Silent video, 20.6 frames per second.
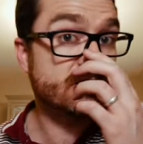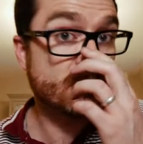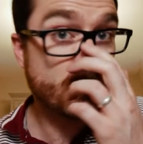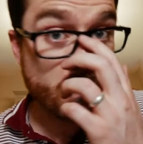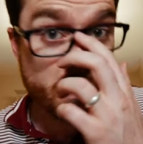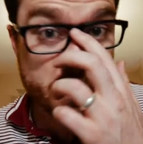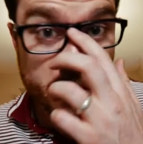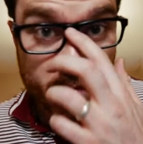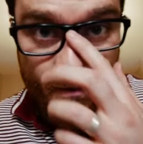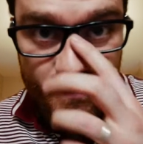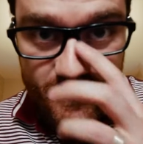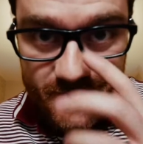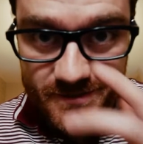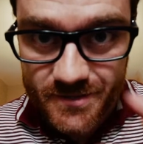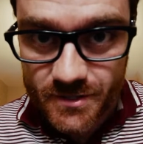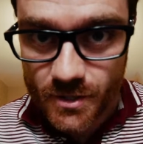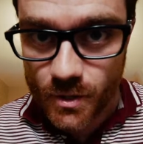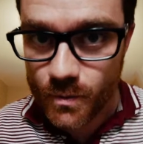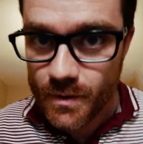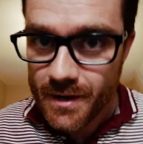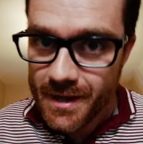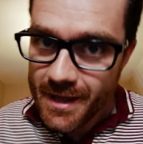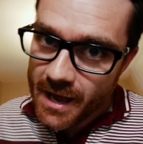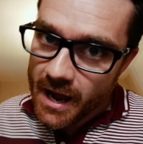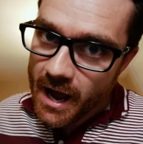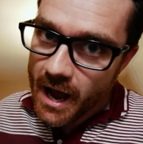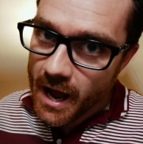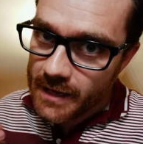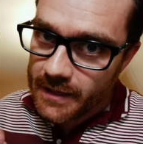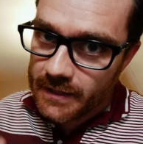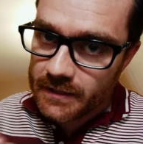to work with, so
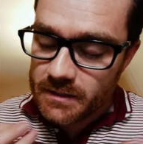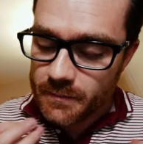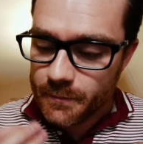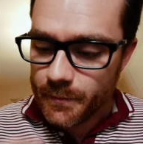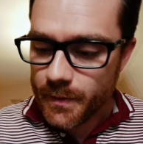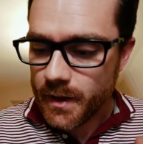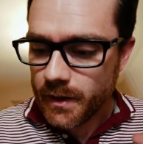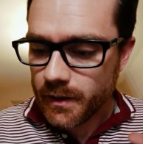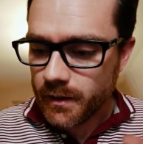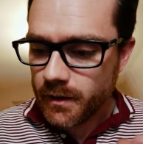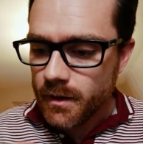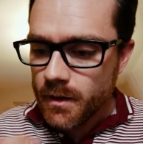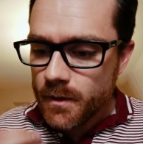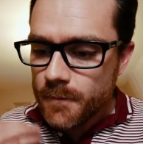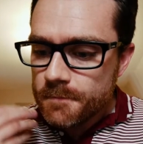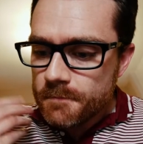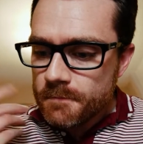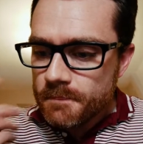I need to pick